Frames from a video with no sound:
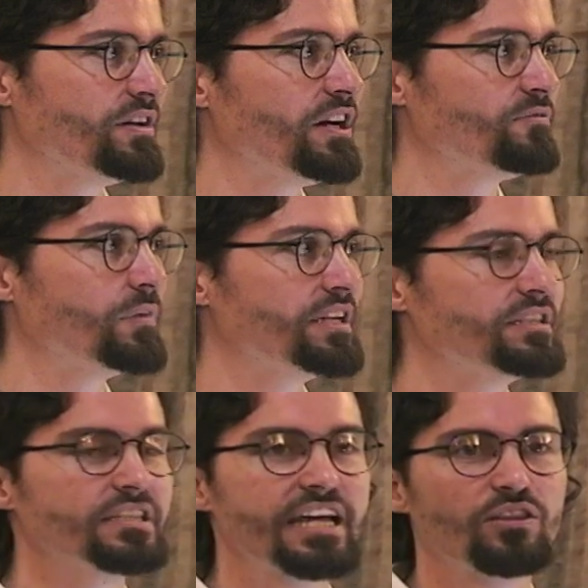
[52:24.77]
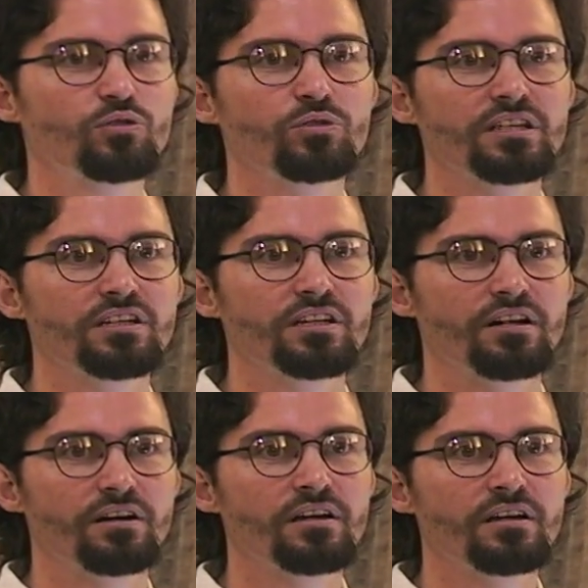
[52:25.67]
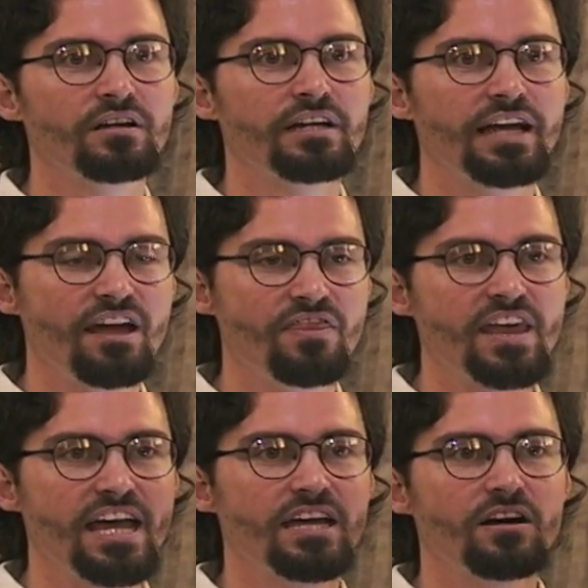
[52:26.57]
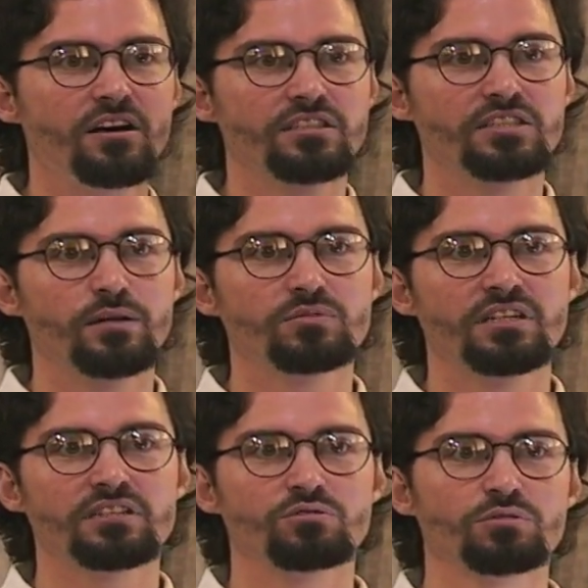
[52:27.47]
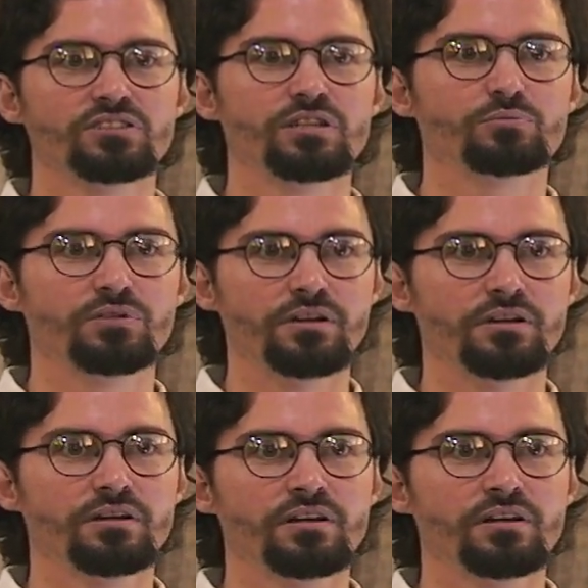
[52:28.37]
enough money to get through a year and they are accepted as a recipient